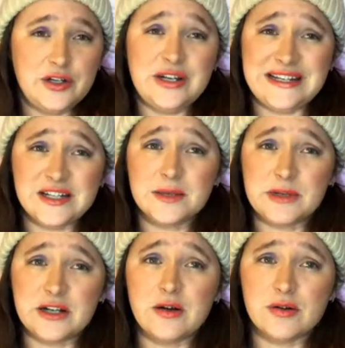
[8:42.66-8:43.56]
he's going
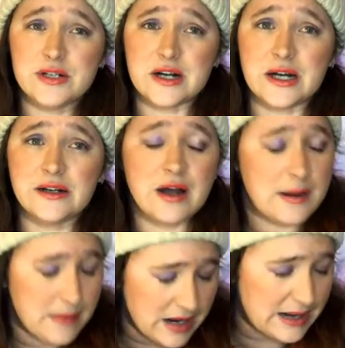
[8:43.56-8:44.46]
to be in contact.
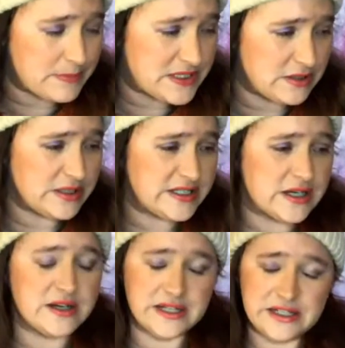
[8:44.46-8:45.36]
I'm absolutely
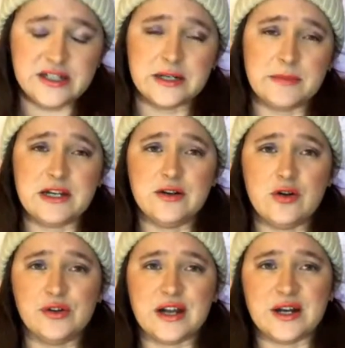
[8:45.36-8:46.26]
certain he's going to be in
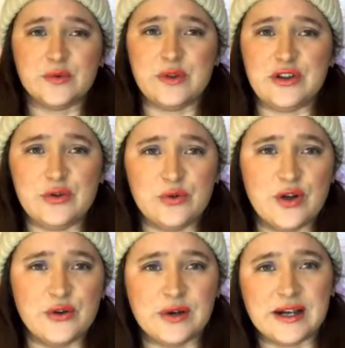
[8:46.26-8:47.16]
contact with you,
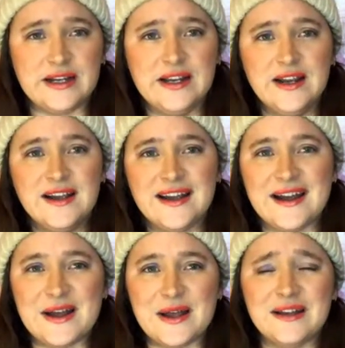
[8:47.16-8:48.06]
okay?
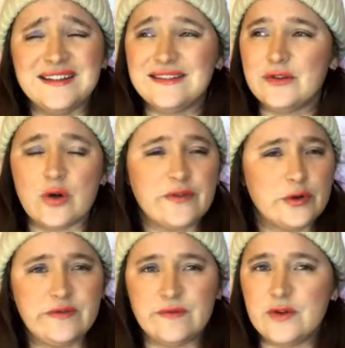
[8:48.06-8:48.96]
Not
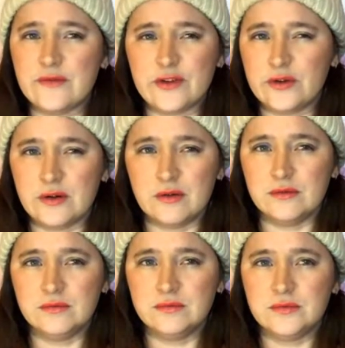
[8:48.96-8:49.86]
very long.